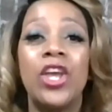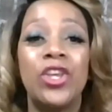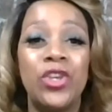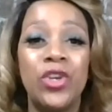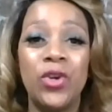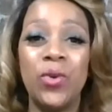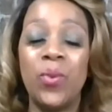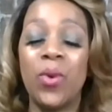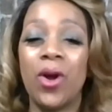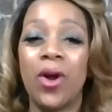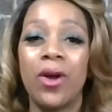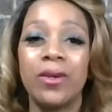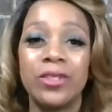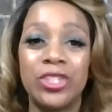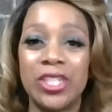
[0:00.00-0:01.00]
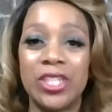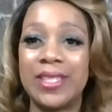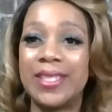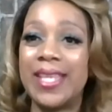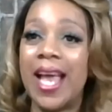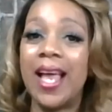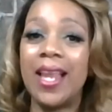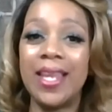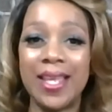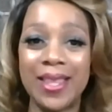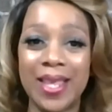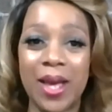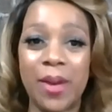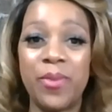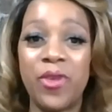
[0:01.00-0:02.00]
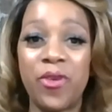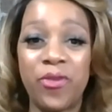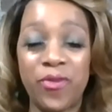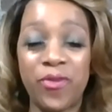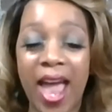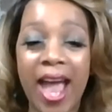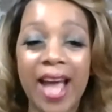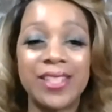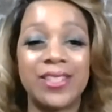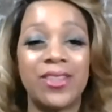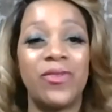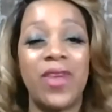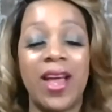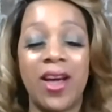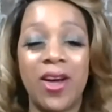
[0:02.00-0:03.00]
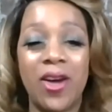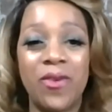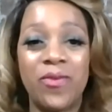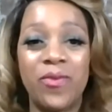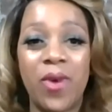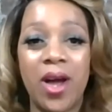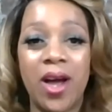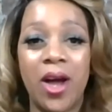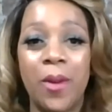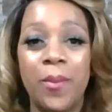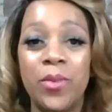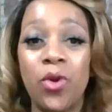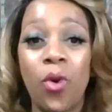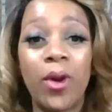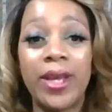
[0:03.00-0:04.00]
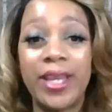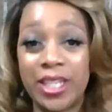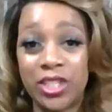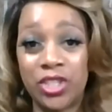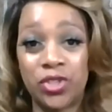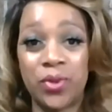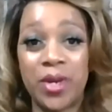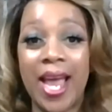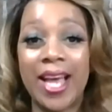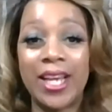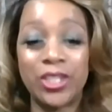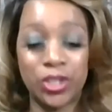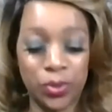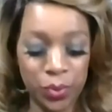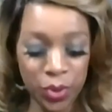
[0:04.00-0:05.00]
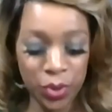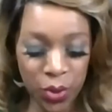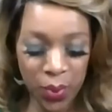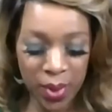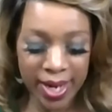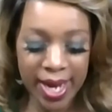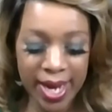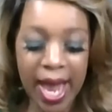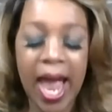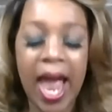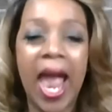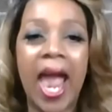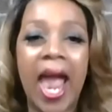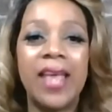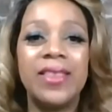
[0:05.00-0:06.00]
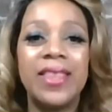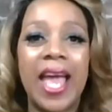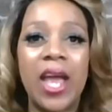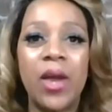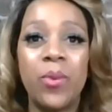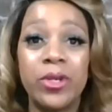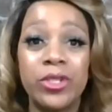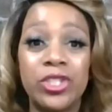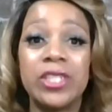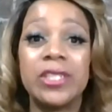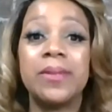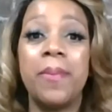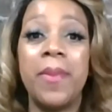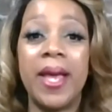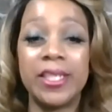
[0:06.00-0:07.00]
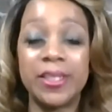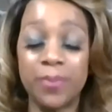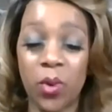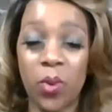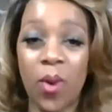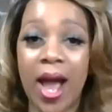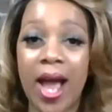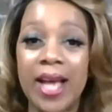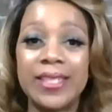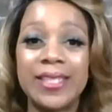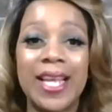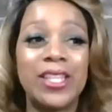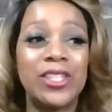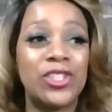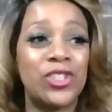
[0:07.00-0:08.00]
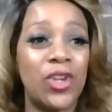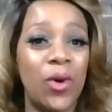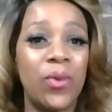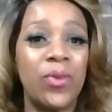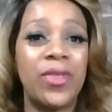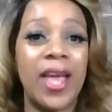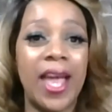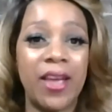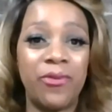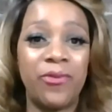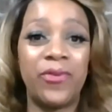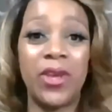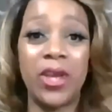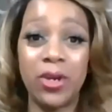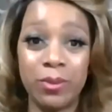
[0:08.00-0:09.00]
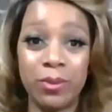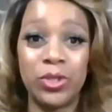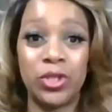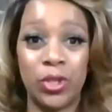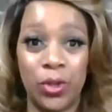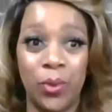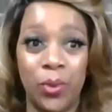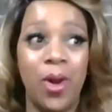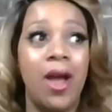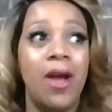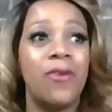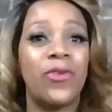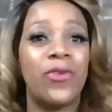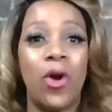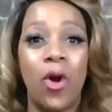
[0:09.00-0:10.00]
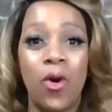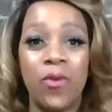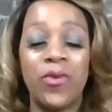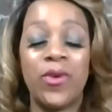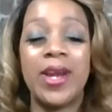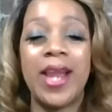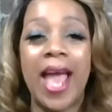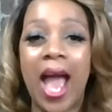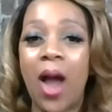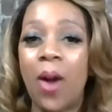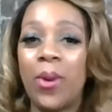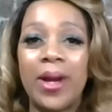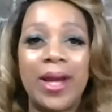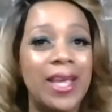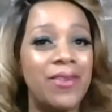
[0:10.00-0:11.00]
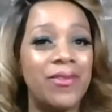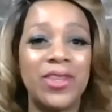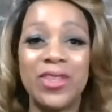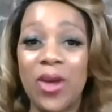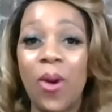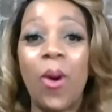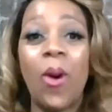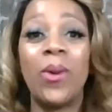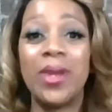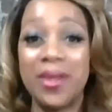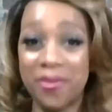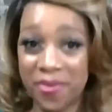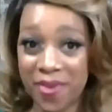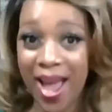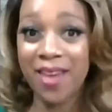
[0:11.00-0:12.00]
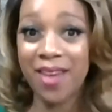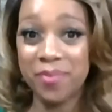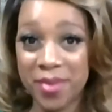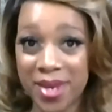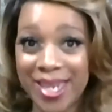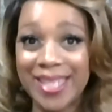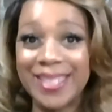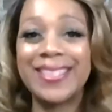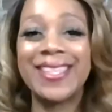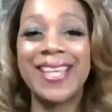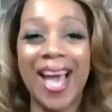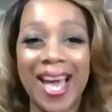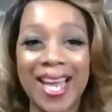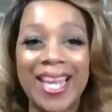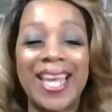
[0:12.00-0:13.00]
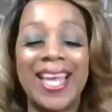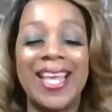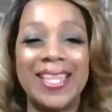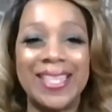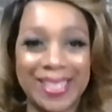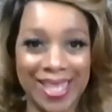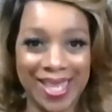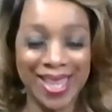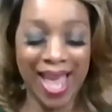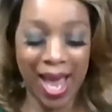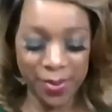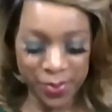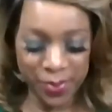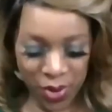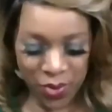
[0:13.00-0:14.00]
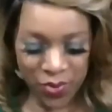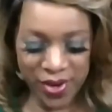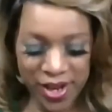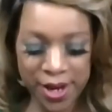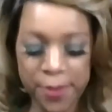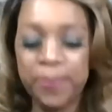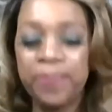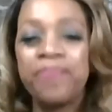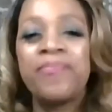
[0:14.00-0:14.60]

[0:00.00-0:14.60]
You were just telling them the facts of your history as you knew it, and they were just mesmerized. And so they filmed you for over an hour, even though only 5 minutes got into that movie.